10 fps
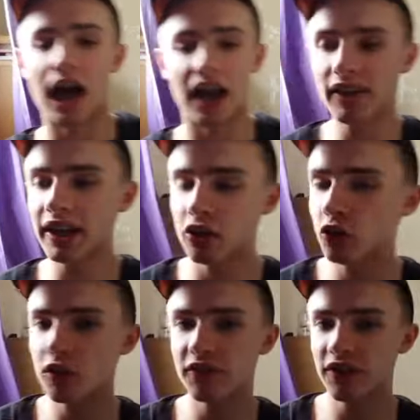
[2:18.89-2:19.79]
And then
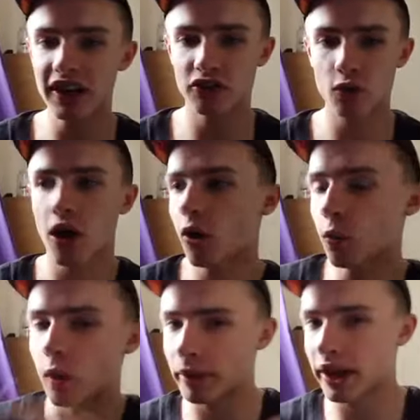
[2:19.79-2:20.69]
you can finish your
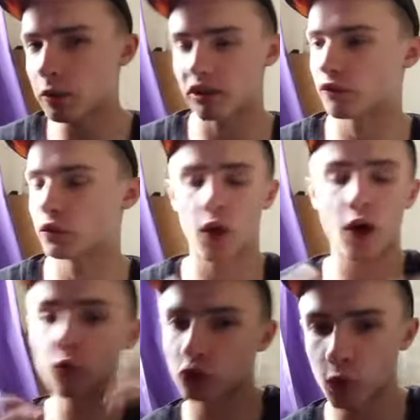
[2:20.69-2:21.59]
whole paragraph with your
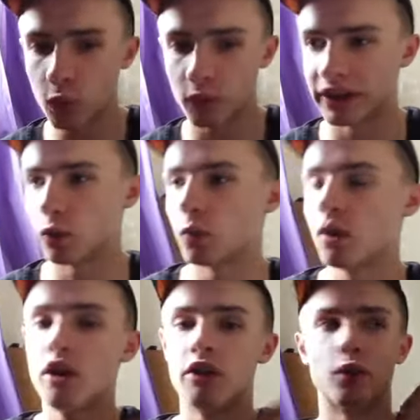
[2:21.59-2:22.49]
whole story or
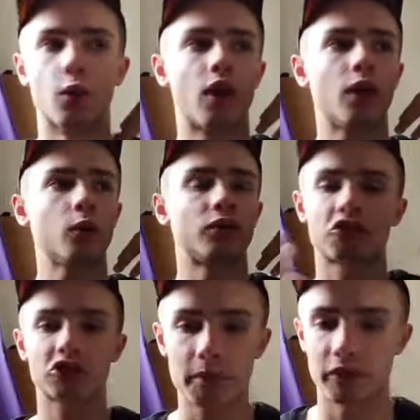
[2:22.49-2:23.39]
your whole
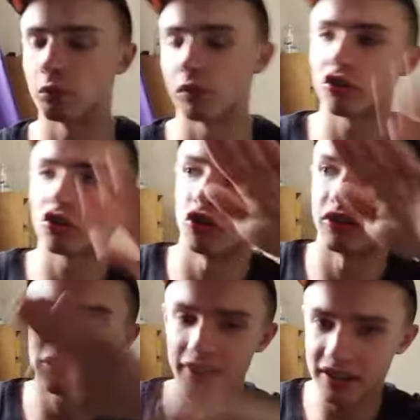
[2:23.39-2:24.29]
description with the
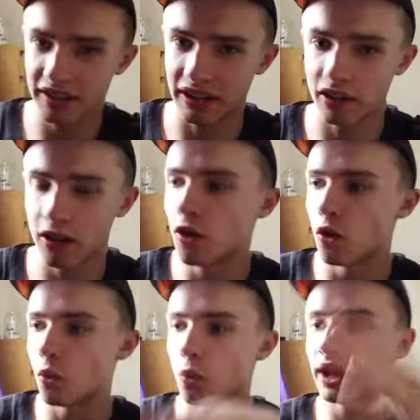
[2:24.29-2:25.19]
sun setting
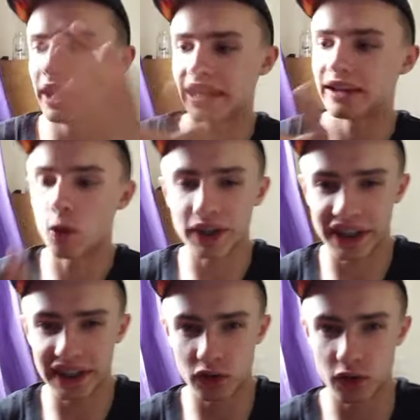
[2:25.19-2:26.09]
or it going
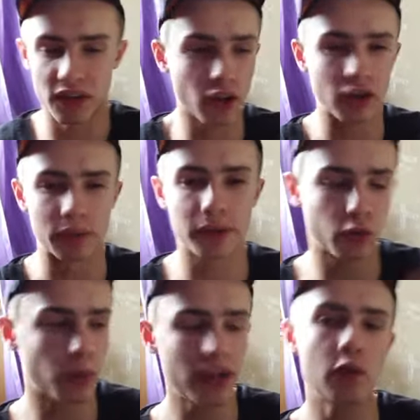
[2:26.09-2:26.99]
into the night.
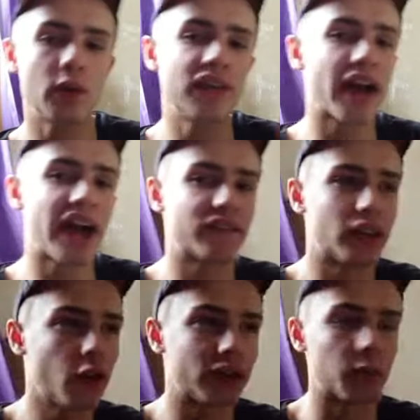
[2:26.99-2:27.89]
Because when you leave it at the
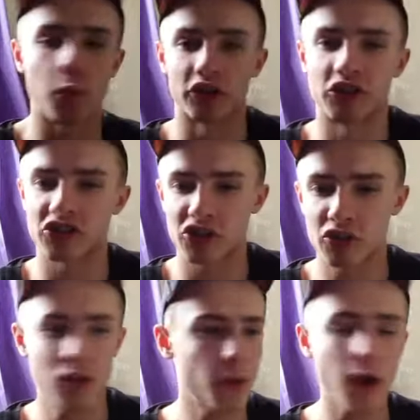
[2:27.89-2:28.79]
night, what does the
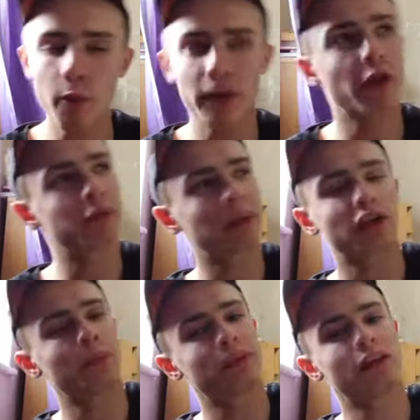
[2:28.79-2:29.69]
sun do? Oh, it comes
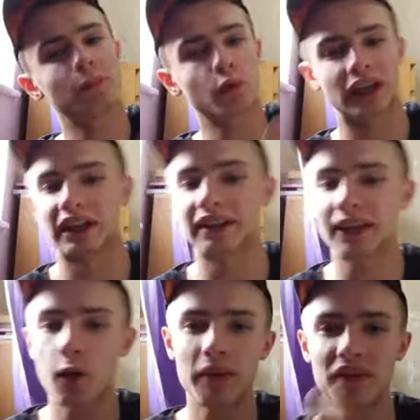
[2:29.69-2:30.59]
back up in the morning, and
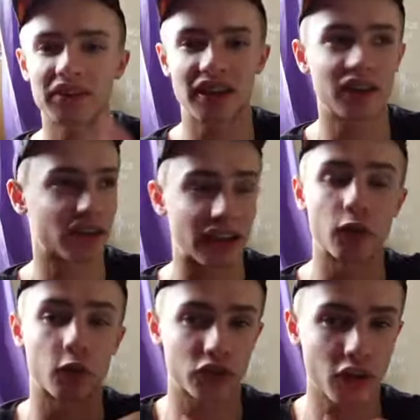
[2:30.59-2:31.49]
that will be the
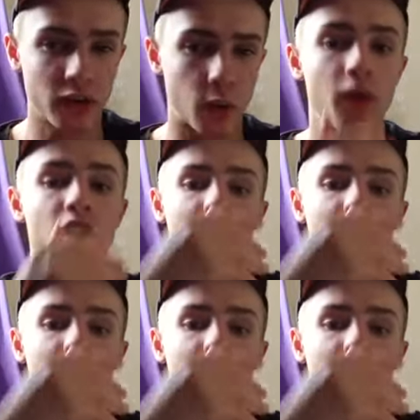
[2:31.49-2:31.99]
cyclical cycle